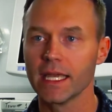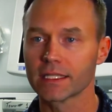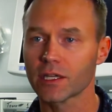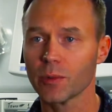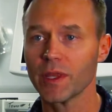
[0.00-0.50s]

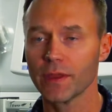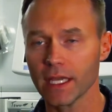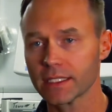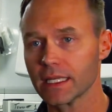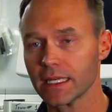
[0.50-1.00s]
It's going to be
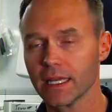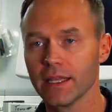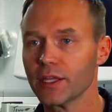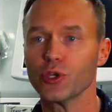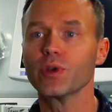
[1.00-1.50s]
things that
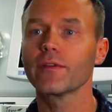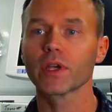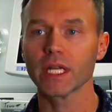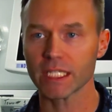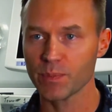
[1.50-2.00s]
you're never
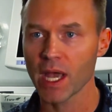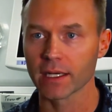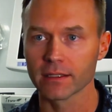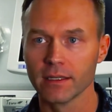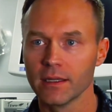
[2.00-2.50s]
going to expect.